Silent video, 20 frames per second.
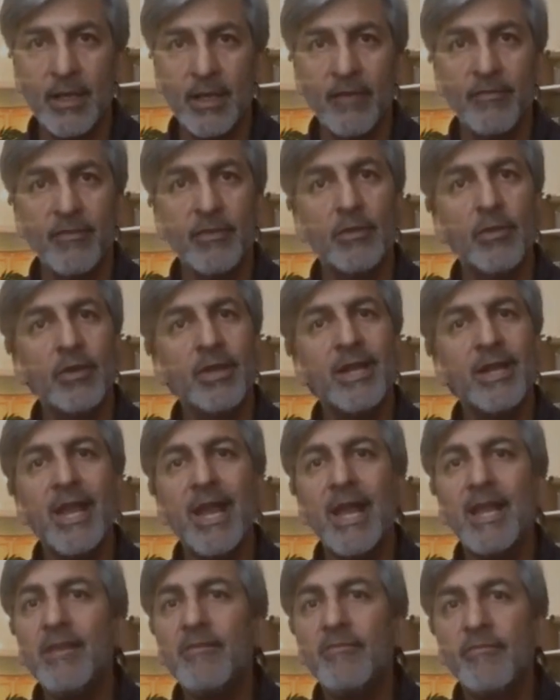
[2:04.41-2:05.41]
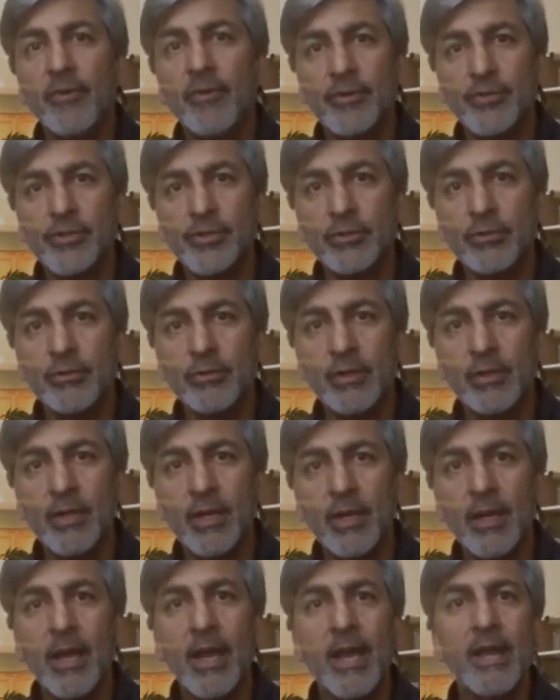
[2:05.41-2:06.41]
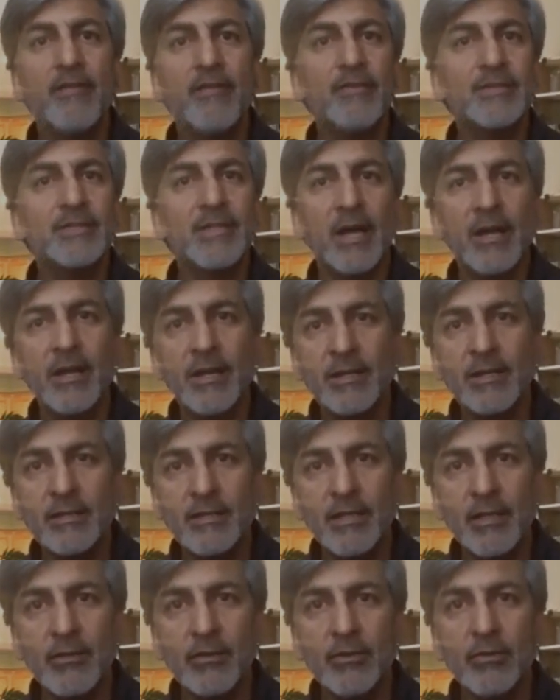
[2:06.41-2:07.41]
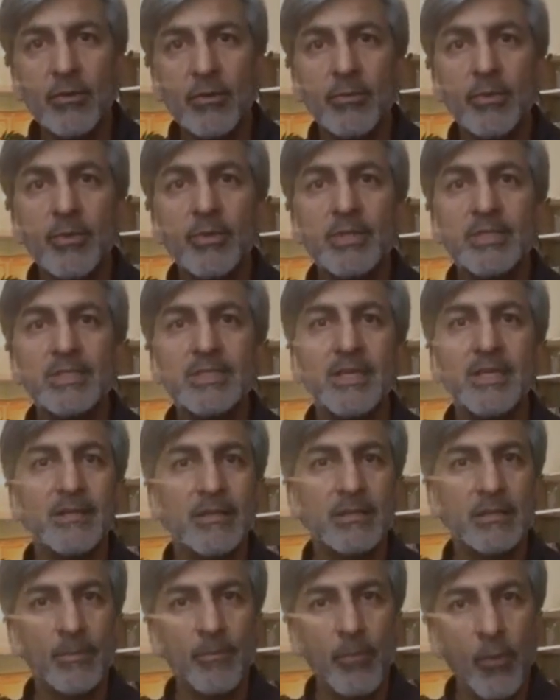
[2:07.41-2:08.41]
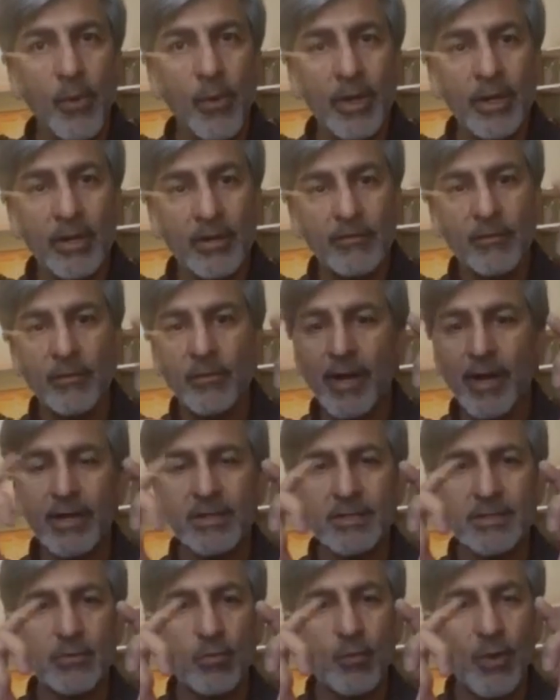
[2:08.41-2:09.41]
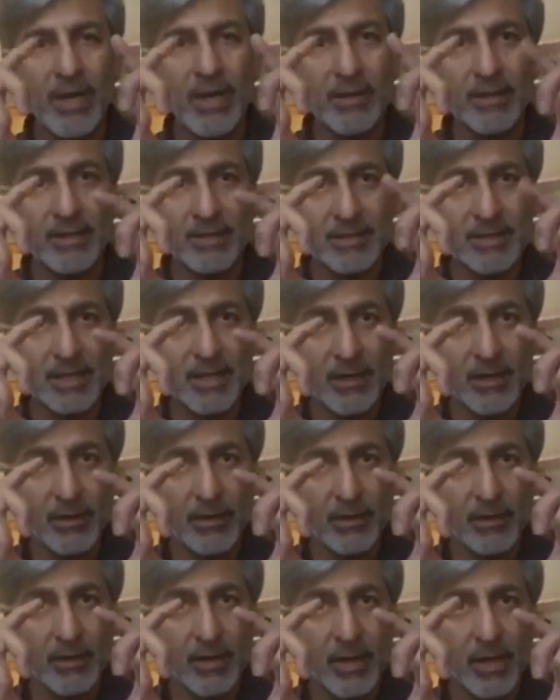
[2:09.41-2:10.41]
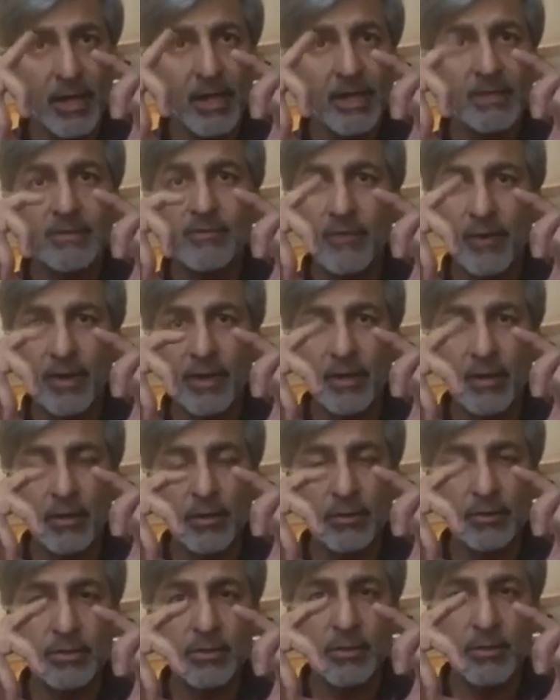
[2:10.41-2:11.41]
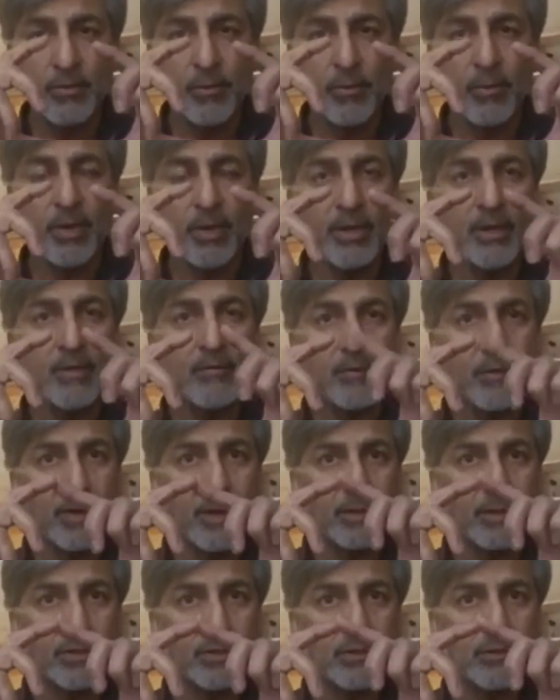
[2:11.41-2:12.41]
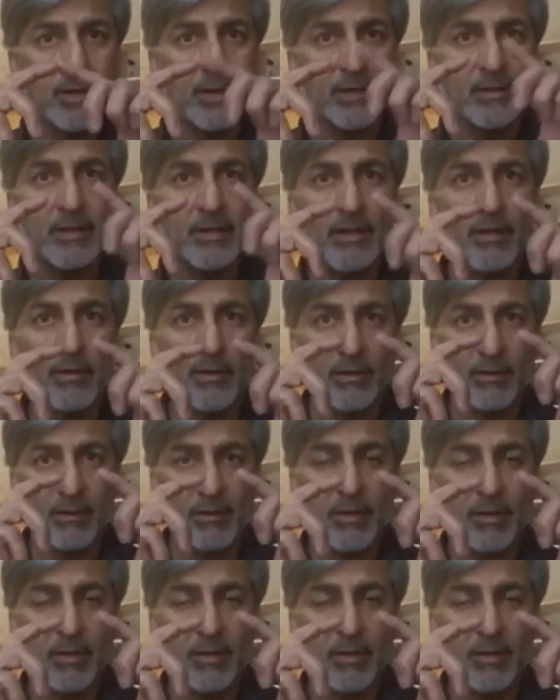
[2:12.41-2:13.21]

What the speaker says: If you look at any virtue, and if it's on a continuum, you can see that the point of greatest weakness here is very close to the point of greatest strength here.